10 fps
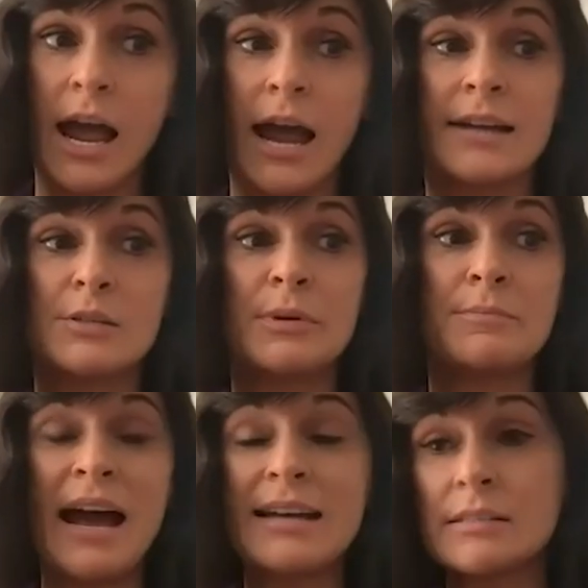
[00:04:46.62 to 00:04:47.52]
Has been
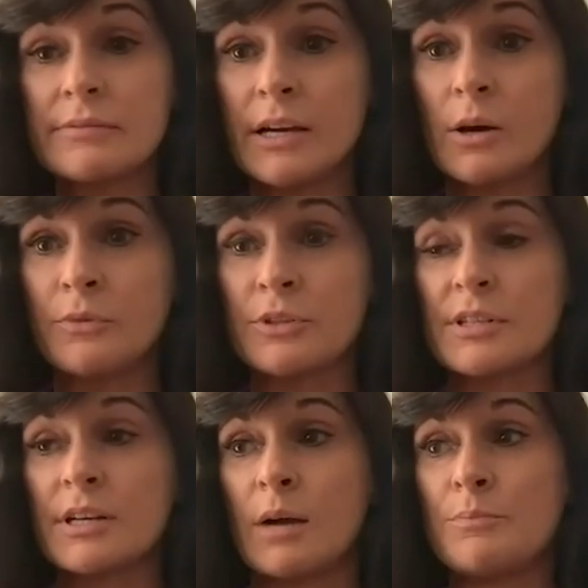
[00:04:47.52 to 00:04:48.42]
massively helpful to
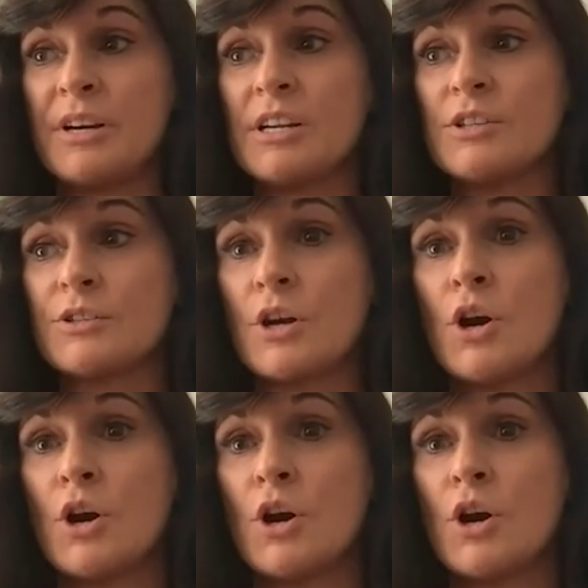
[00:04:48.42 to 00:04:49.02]
the companies